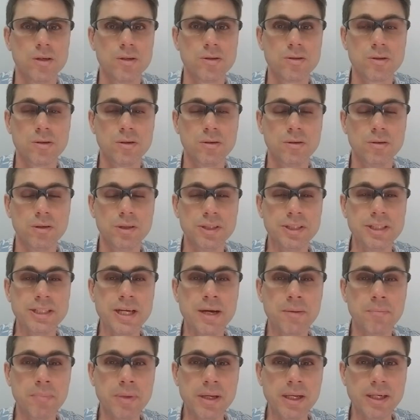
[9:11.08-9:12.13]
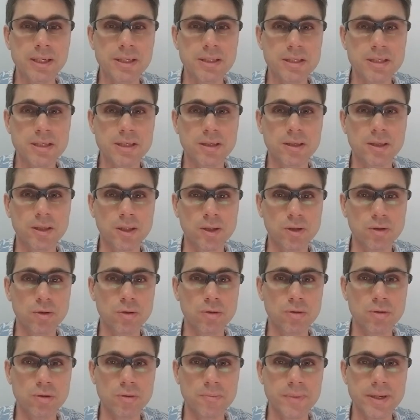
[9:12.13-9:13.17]
So the ability to
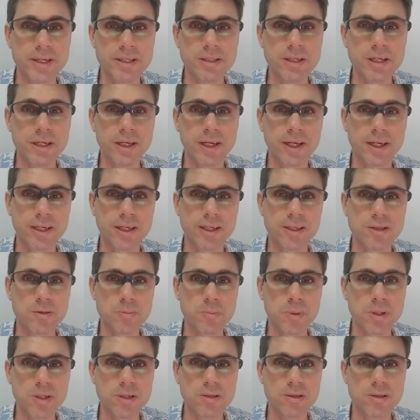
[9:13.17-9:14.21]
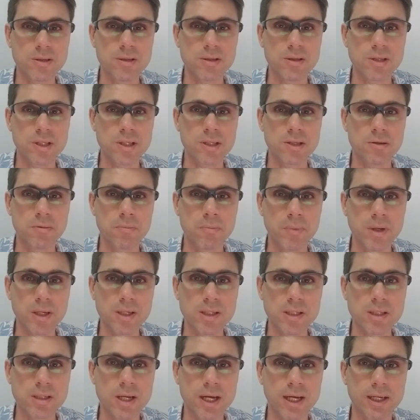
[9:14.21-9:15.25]
domesticate a species
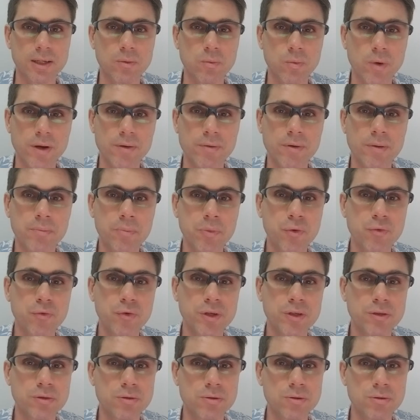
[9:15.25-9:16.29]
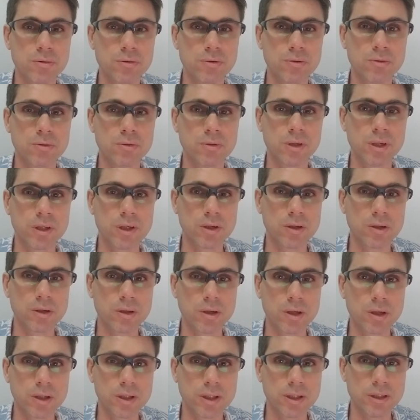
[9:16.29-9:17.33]
means that when we're moving to
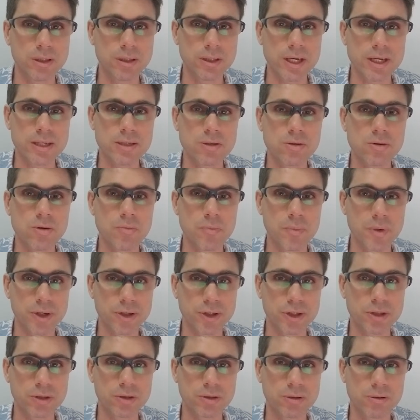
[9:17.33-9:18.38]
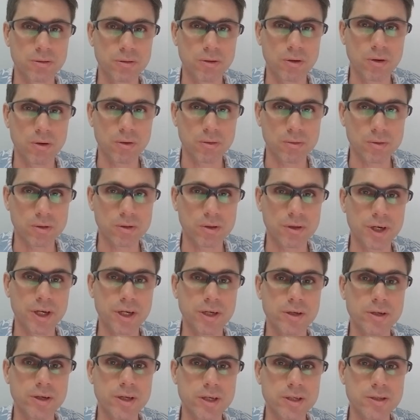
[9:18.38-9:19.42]
intense commercial or
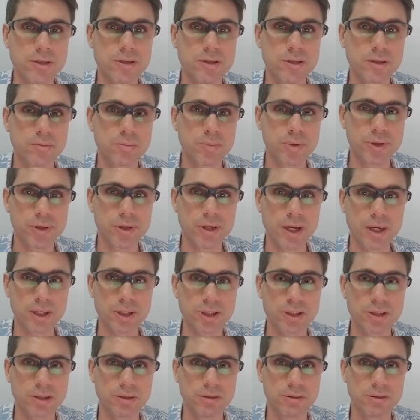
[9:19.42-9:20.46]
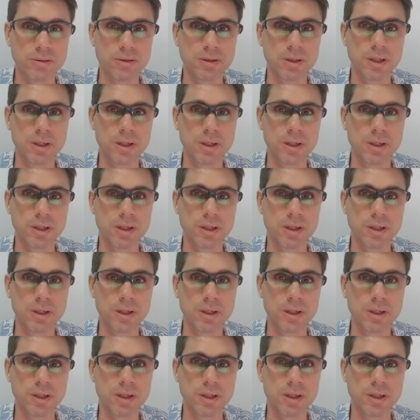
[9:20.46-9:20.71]
industrial production,